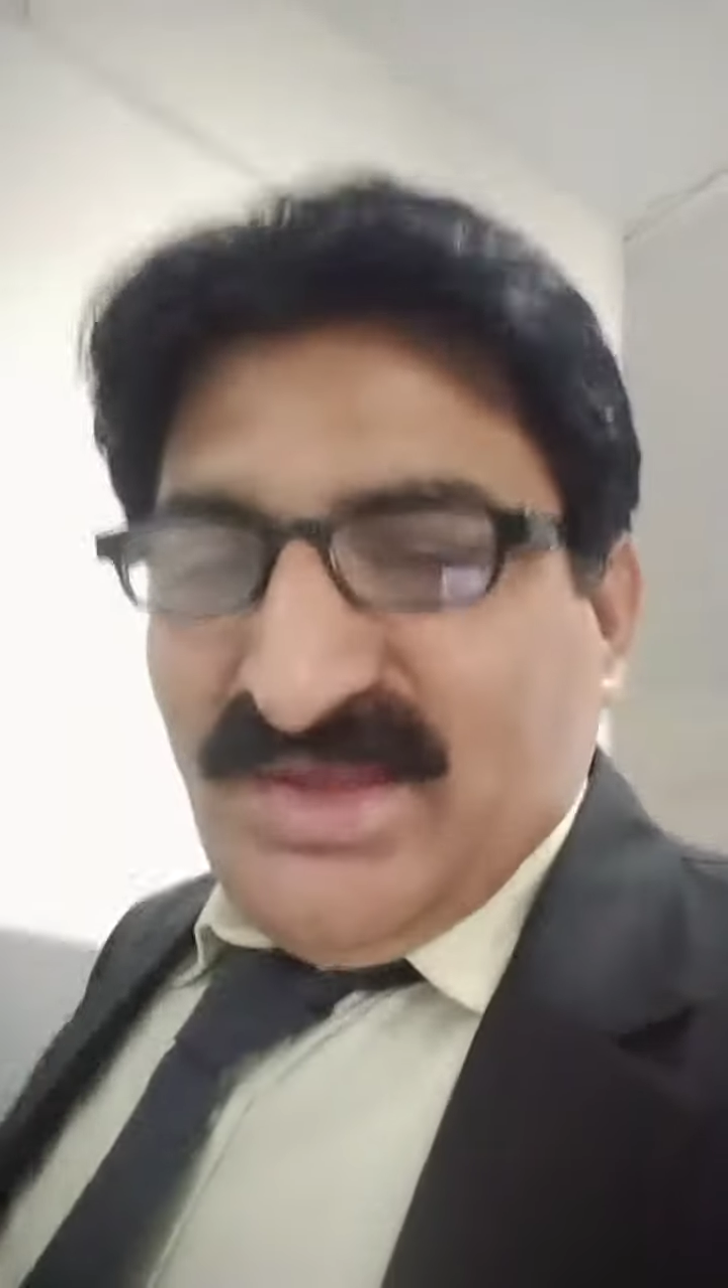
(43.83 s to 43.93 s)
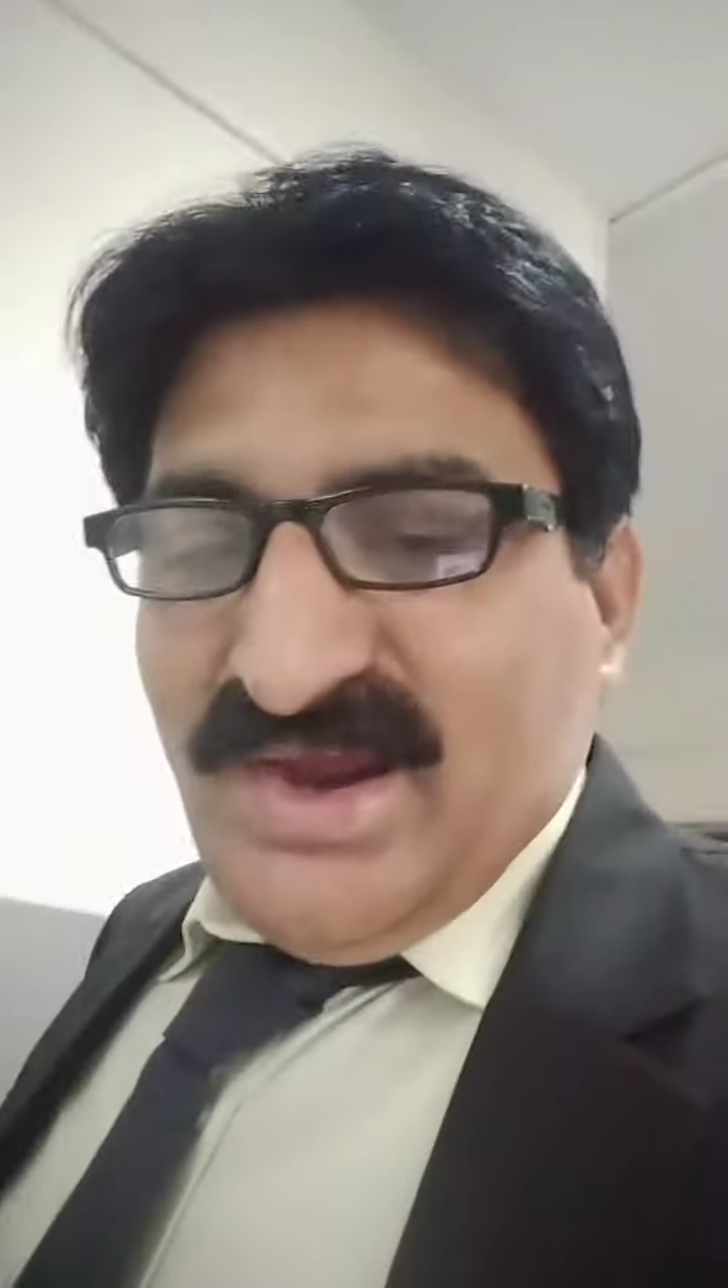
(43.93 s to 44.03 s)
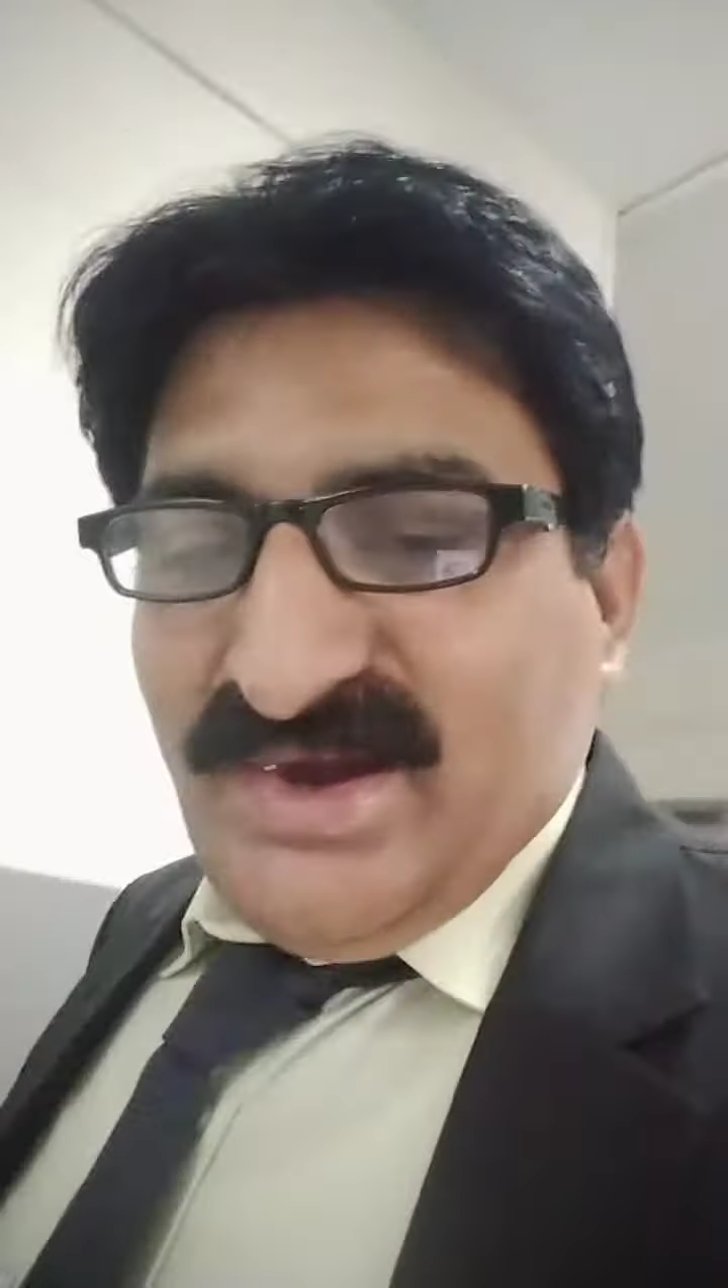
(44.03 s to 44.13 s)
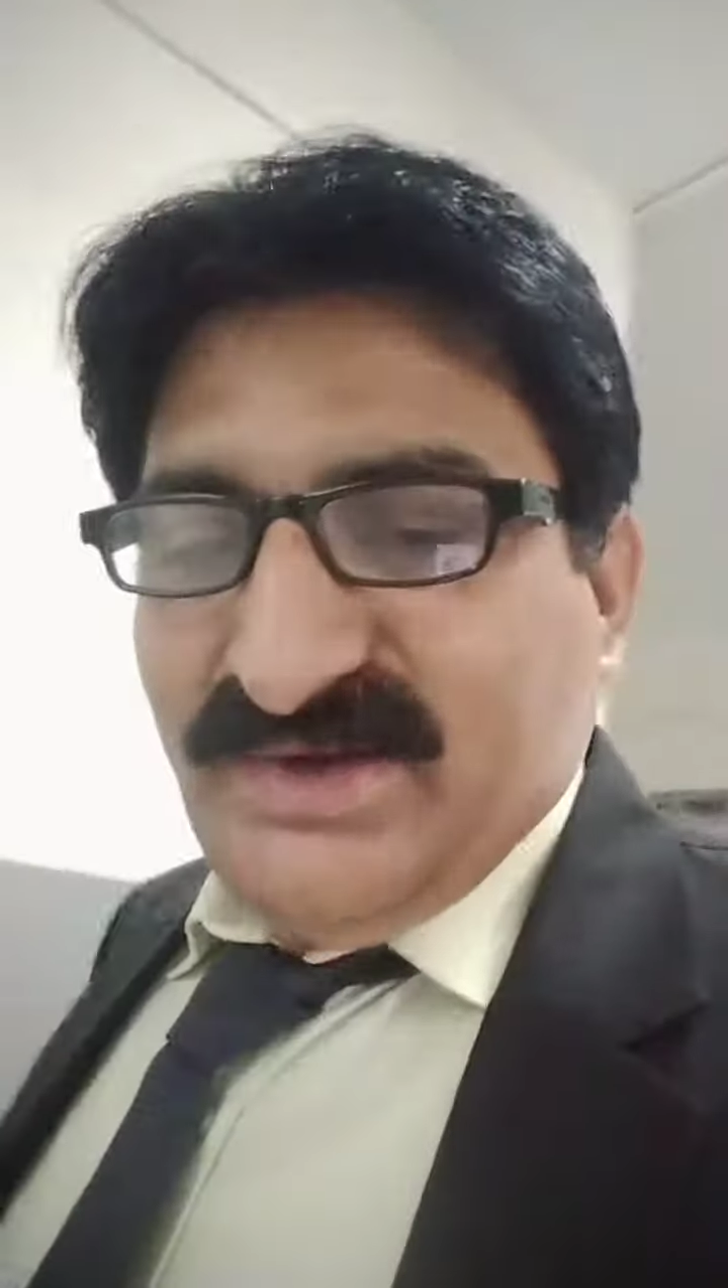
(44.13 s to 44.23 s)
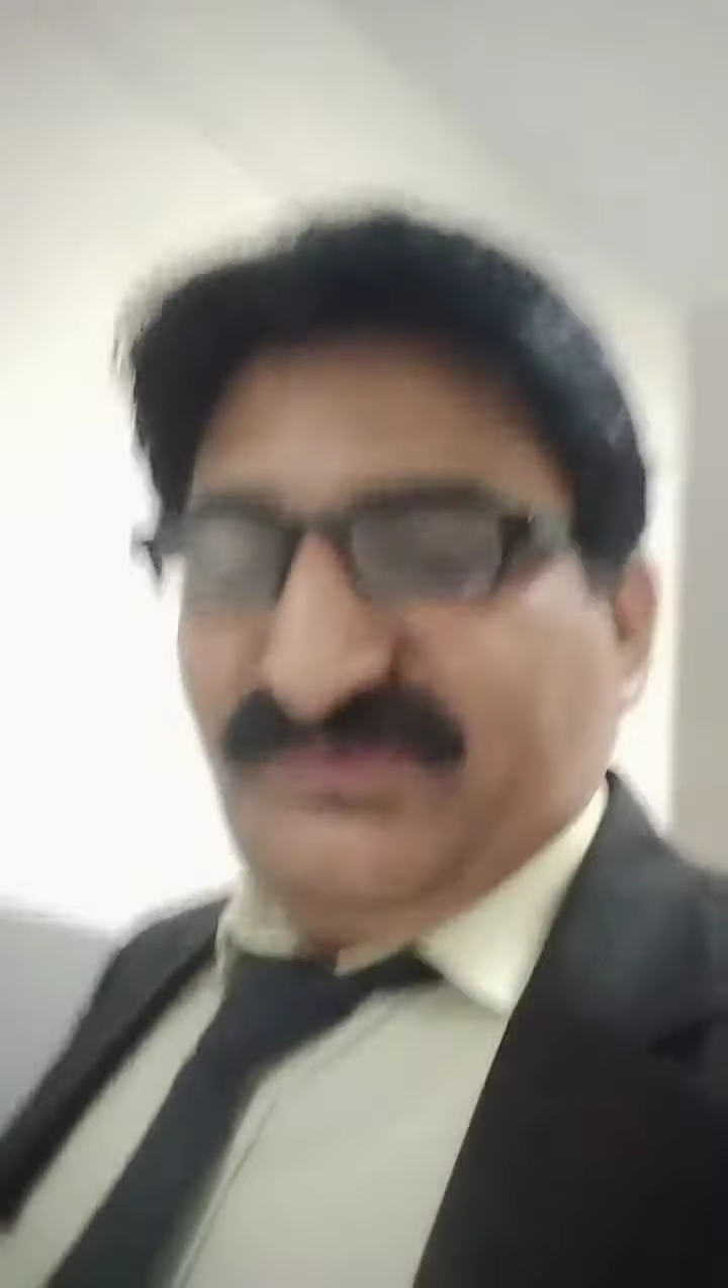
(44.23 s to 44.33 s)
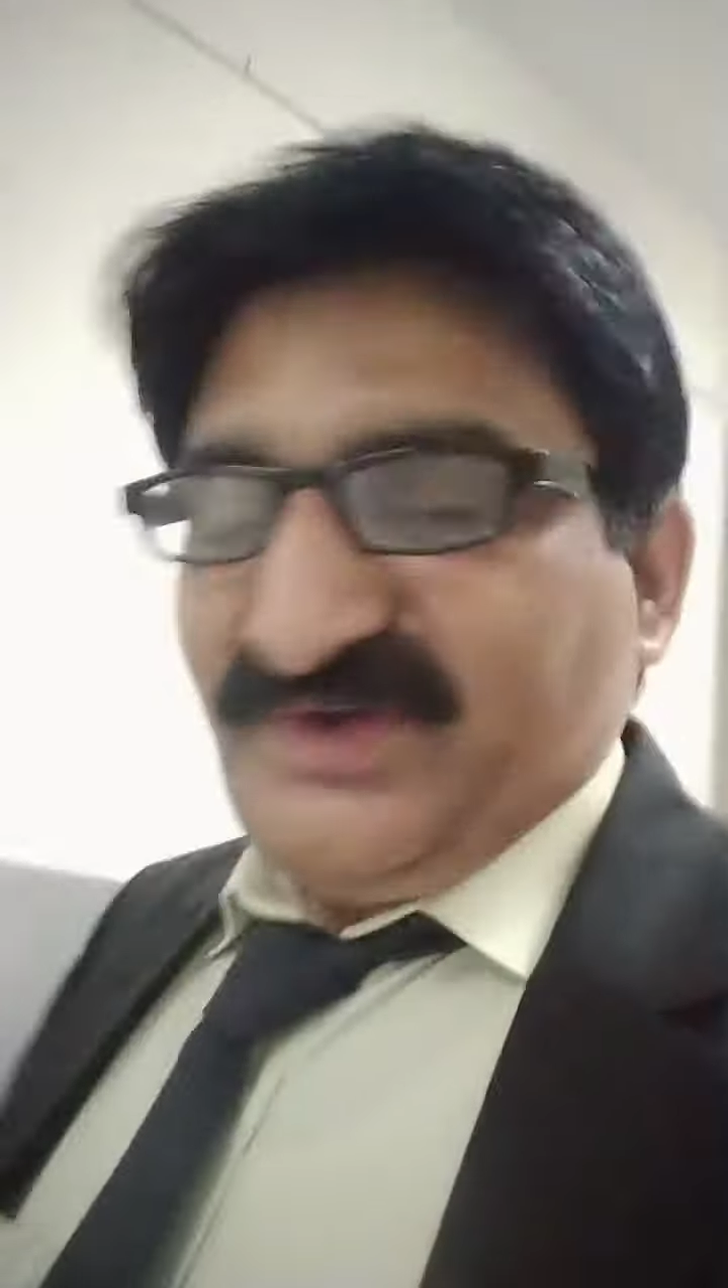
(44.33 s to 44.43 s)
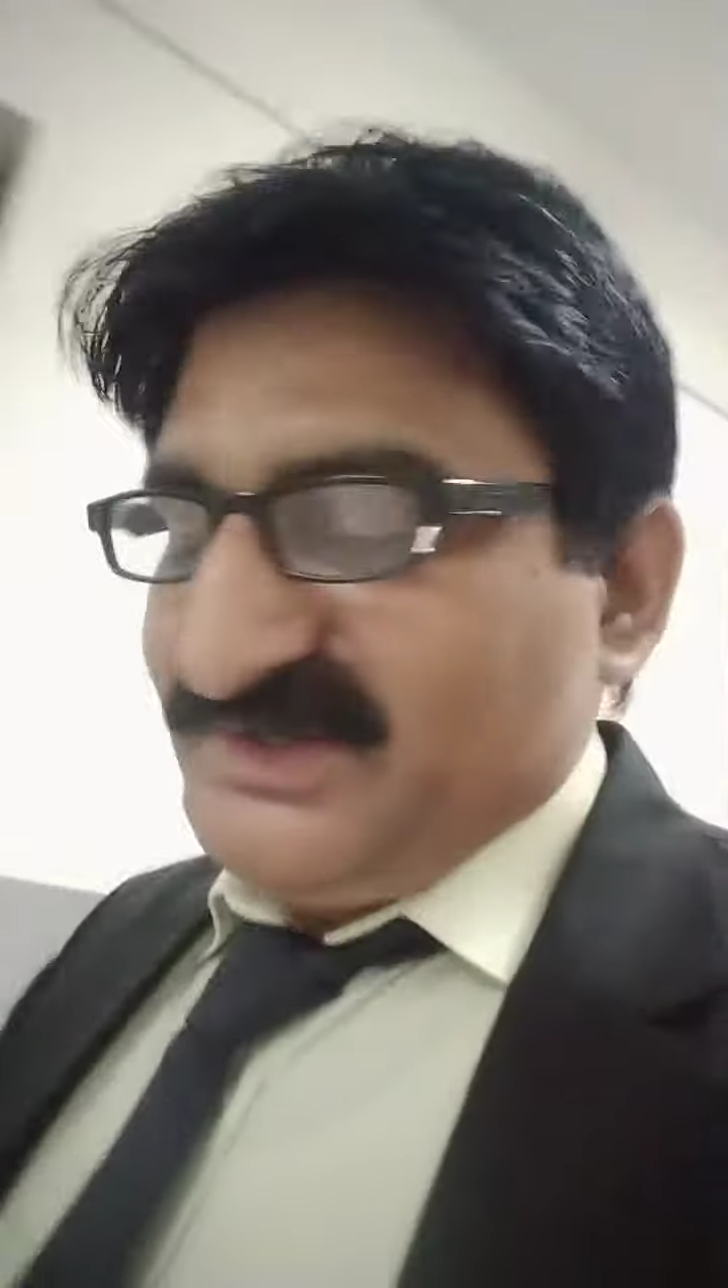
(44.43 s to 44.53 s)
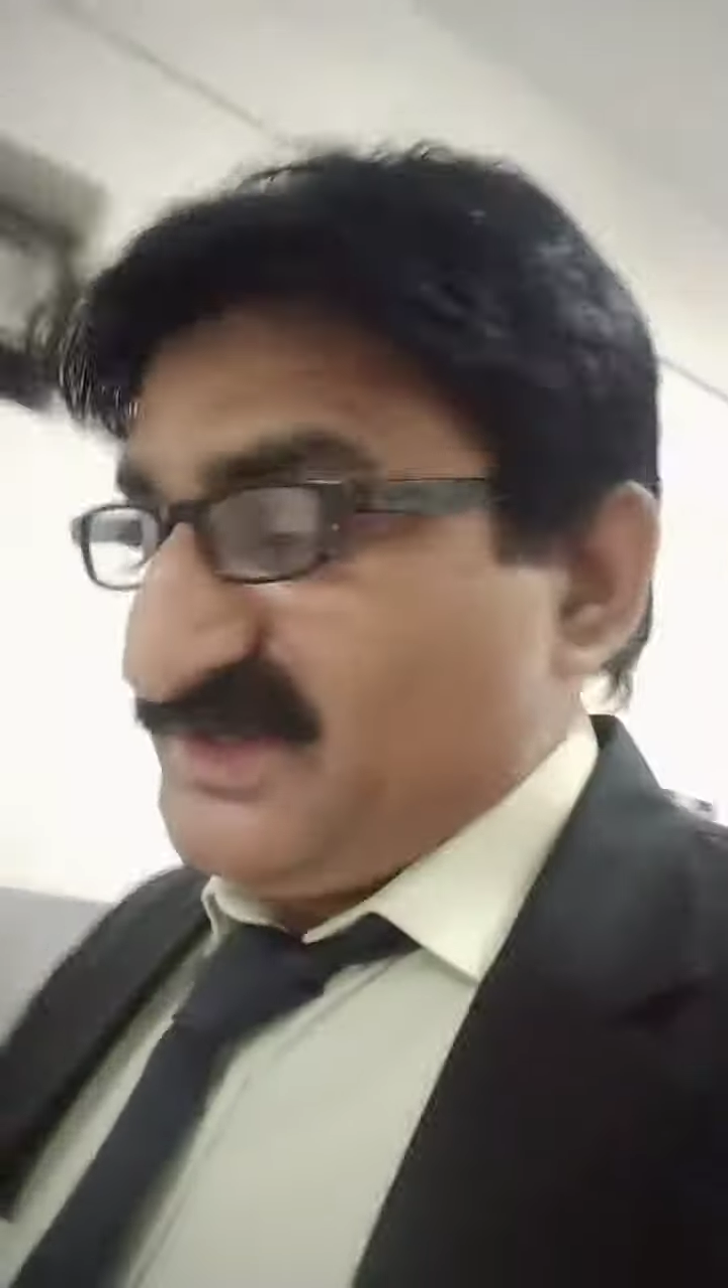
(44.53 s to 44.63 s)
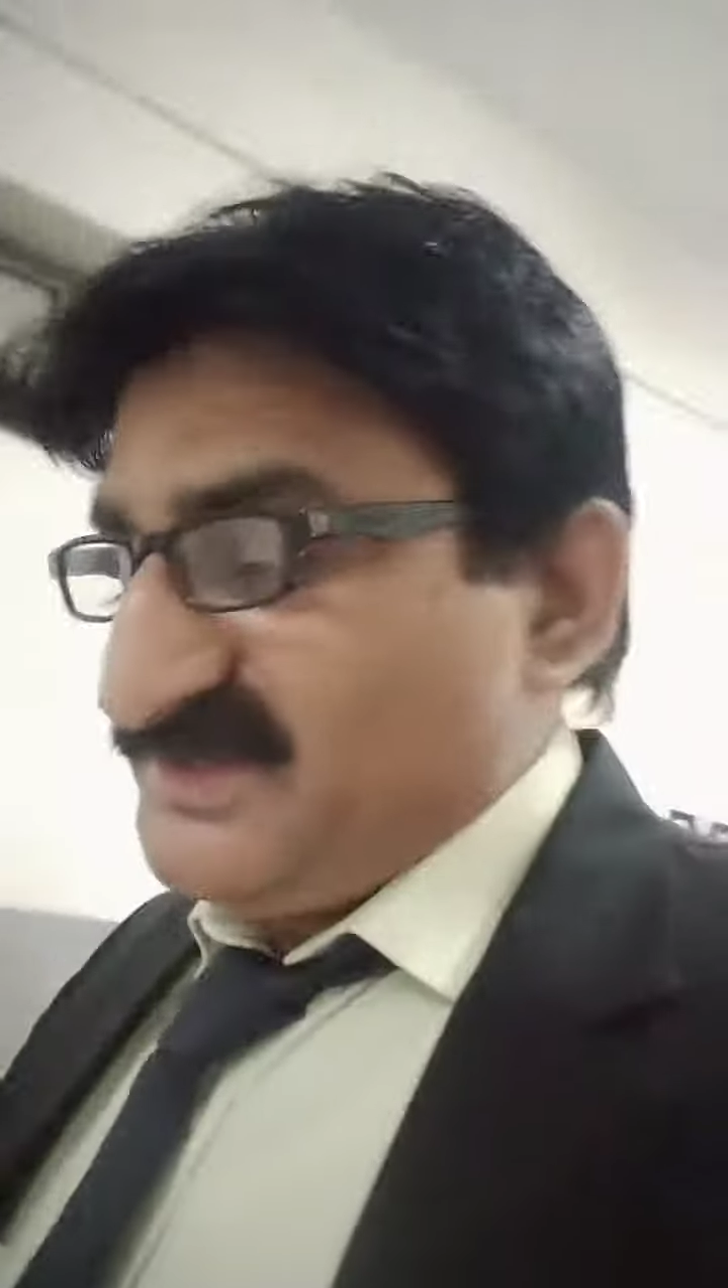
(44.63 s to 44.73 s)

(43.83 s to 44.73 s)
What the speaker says: and fatty